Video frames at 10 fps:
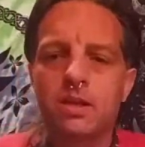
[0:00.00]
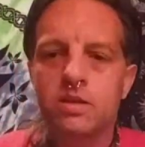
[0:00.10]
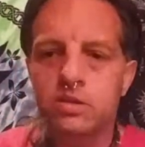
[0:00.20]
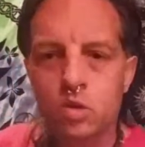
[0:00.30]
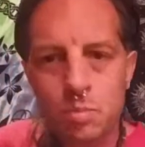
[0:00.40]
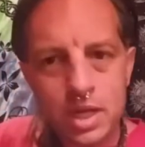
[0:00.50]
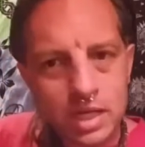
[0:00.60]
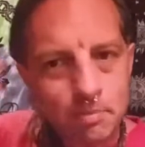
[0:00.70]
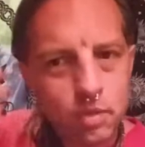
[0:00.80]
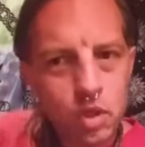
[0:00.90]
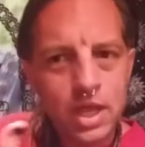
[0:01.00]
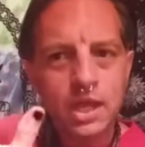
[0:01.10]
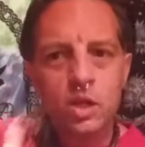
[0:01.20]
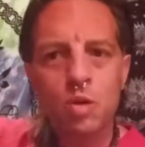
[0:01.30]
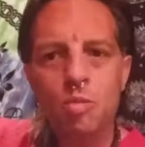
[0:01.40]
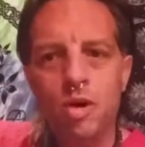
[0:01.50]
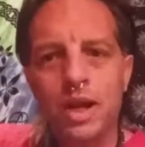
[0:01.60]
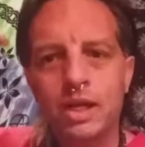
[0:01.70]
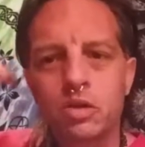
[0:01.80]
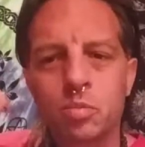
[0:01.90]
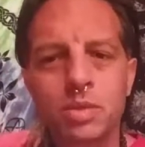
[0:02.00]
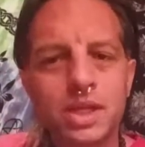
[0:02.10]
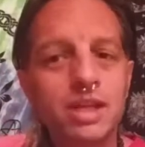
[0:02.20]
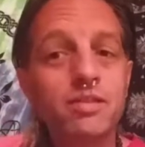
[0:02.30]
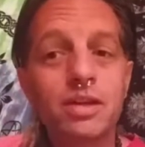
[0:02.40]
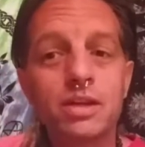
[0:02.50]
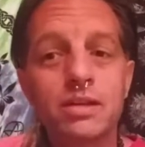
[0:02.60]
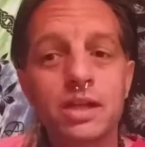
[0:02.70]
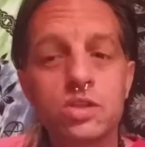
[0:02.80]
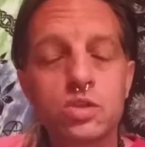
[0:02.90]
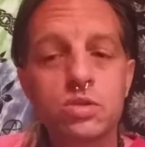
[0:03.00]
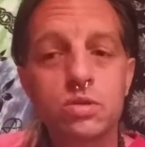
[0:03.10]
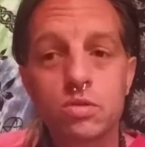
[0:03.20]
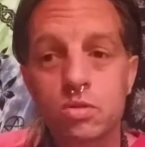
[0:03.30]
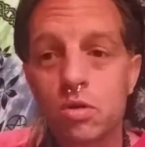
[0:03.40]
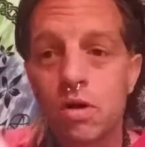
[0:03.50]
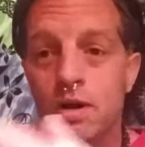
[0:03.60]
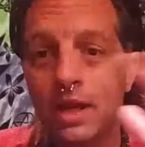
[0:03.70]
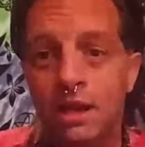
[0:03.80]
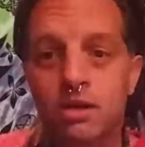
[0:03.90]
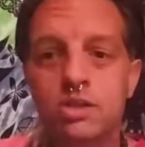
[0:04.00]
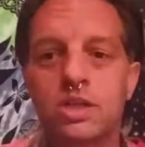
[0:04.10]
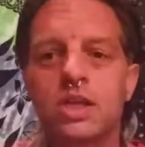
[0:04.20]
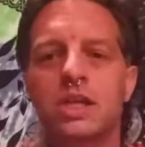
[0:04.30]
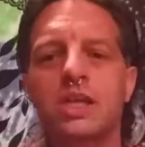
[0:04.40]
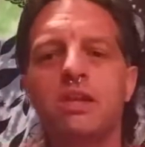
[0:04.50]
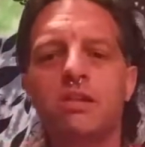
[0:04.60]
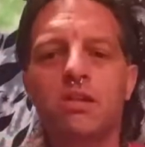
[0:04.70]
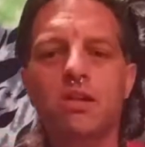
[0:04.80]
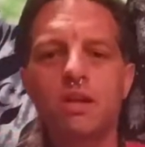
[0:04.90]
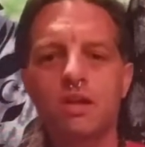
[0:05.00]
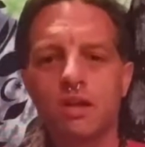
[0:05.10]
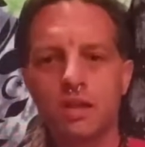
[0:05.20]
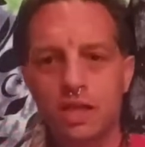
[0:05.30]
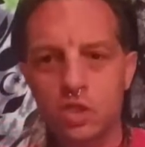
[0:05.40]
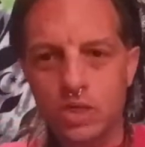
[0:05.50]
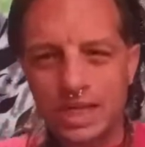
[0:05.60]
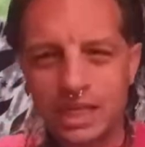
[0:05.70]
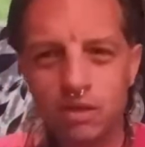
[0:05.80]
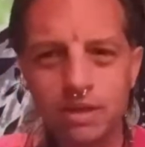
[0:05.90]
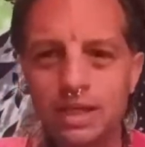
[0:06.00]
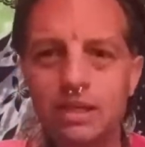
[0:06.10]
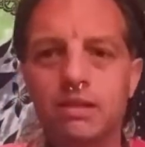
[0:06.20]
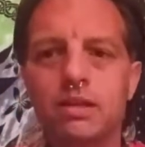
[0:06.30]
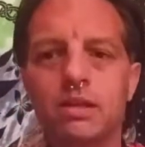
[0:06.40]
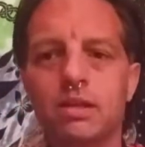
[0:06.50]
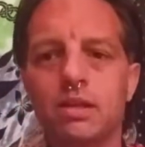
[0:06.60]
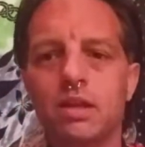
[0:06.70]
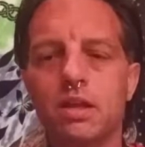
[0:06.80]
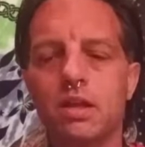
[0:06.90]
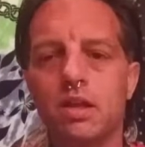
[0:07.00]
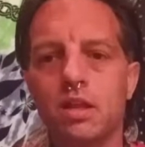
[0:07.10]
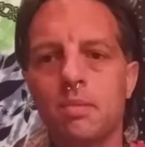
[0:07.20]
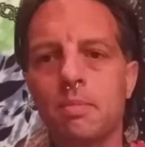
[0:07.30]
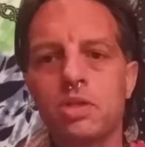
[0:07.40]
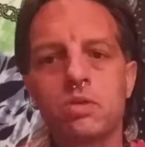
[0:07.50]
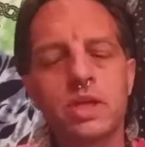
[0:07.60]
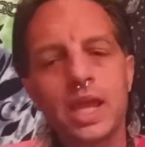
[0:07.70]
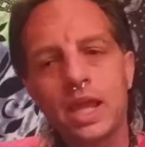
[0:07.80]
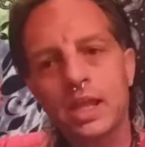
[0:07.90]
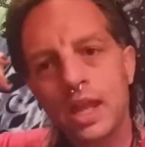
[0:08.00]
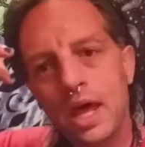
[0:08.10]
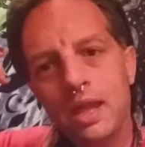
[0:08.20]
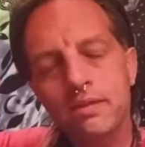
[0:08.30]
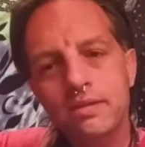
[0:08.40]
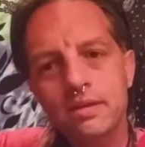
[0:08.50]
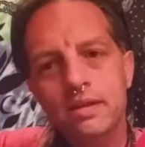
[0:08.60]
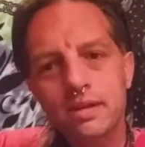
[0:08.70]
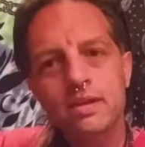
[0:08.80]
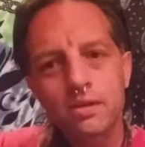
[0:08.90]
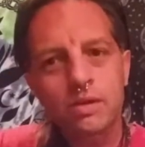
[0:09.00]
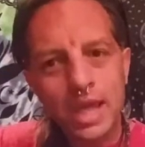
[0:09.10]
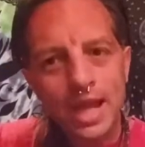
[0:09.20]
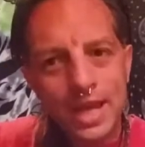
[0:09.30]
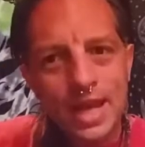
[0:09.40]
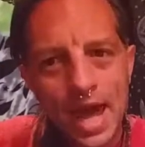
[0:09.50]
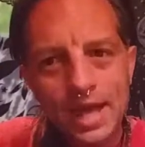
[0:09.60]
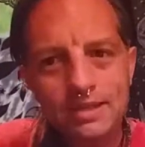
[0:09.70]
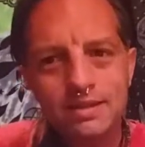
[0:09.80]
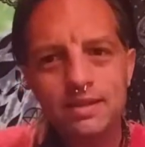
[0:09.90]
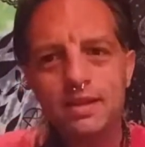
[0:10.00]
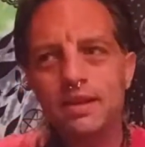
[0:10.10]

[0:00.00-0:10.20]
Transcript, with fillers: is to manipulate your brain into believing that you are an energetic healer and you can heal anything. But you cannot. You cannot.